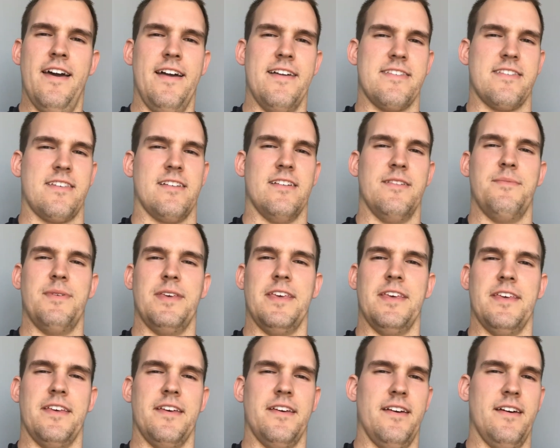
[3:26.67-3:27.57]
it's going to
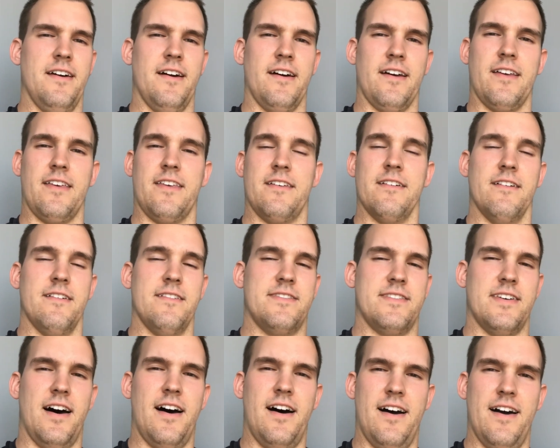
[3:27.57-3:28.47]
be a good
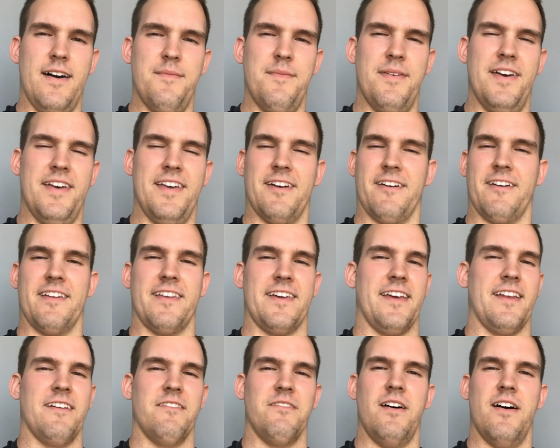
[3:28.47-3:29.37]
time. You're going to
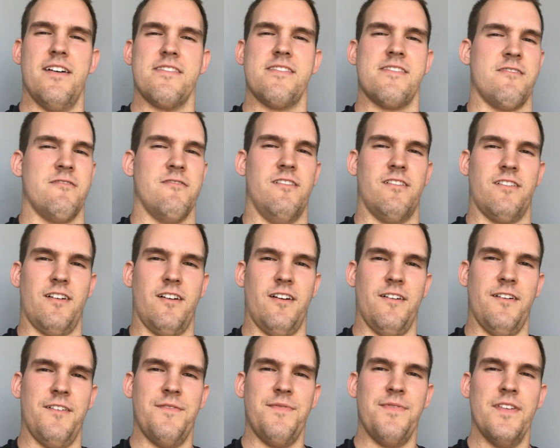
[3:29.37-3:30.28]
get a lot
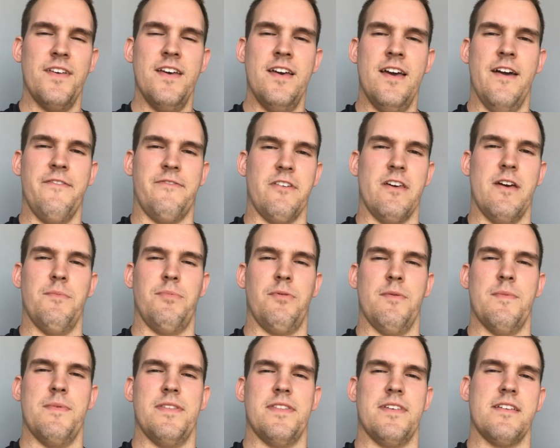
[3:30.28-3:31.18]
stronger if you
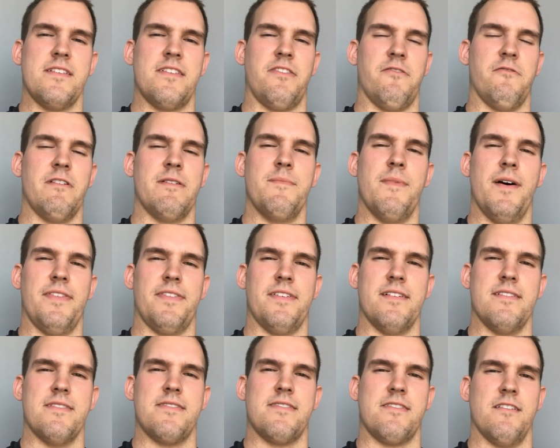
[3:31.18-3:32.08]
implement these 3
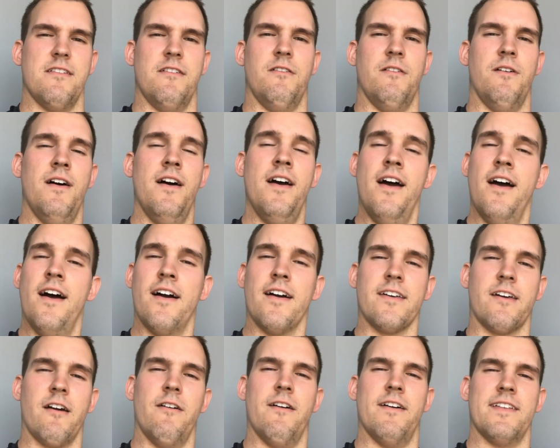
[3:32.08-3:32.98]
methods. So
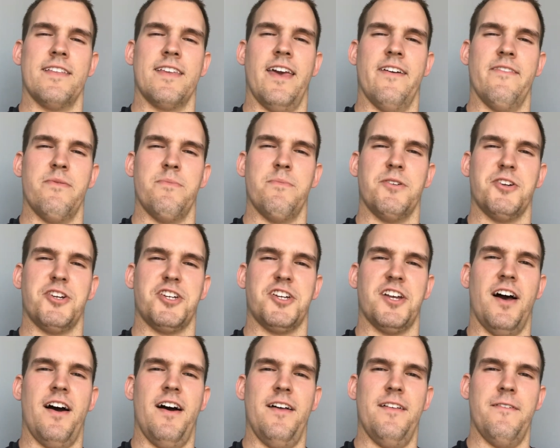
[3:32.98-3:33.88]
go ahead and give them a
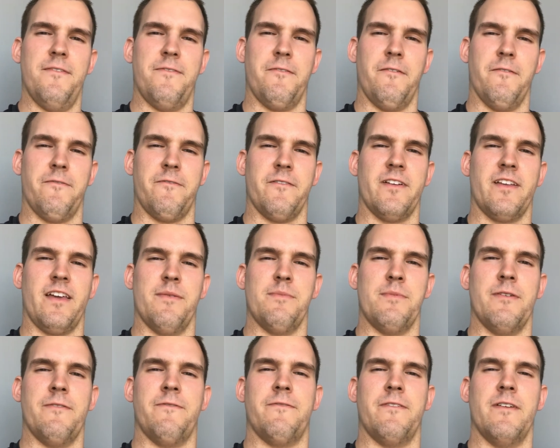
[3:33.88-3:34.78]
shot. Feel free to give
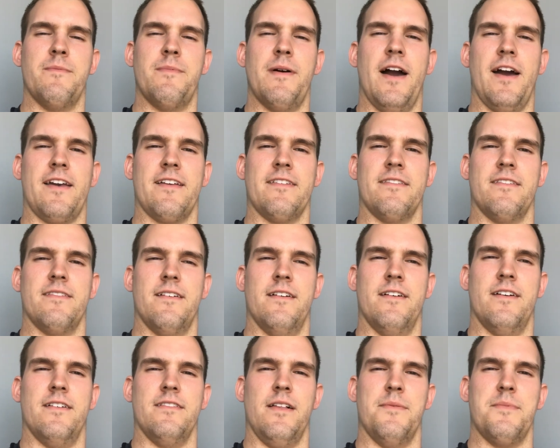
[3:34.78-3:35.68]
me feedback and
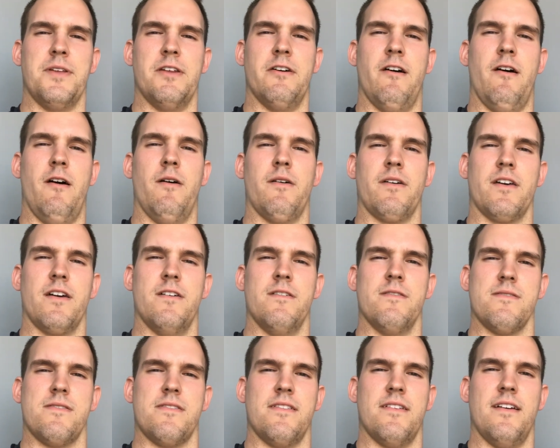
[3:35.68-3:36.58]
let me know how it
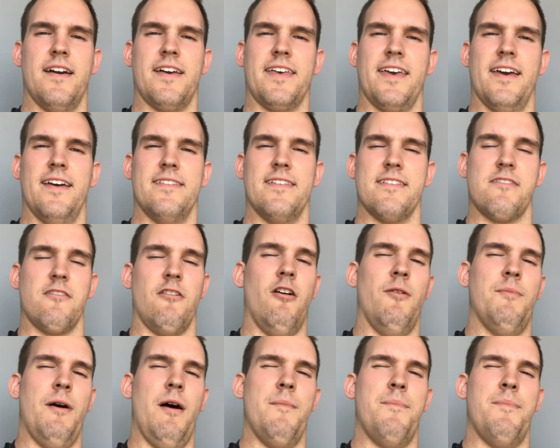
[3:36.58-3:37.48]
goes. Again, it's all
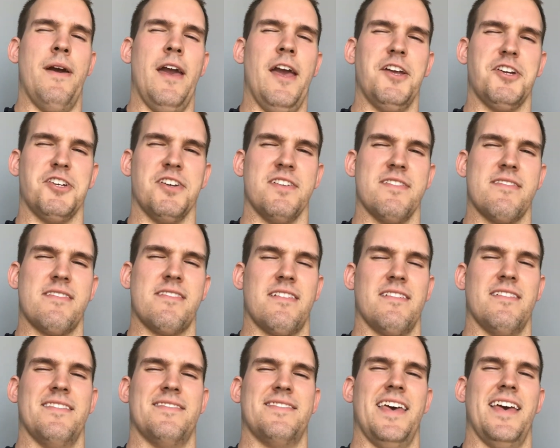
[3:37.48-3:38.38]
about patience. It's
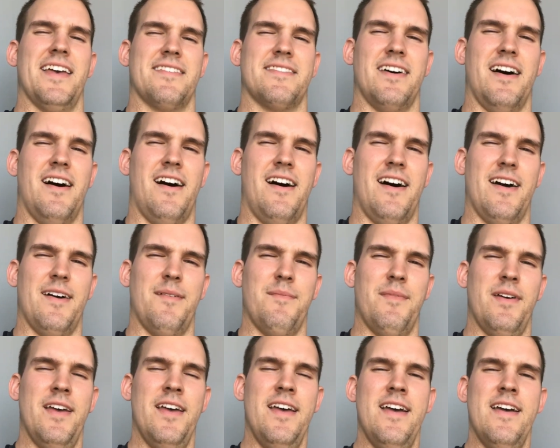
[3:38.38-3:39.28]
going to take
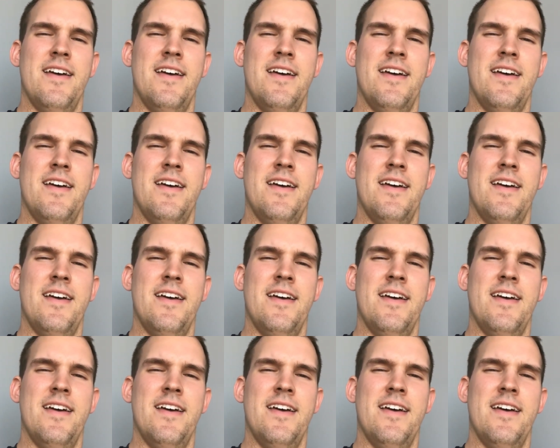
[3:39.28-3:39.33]
time.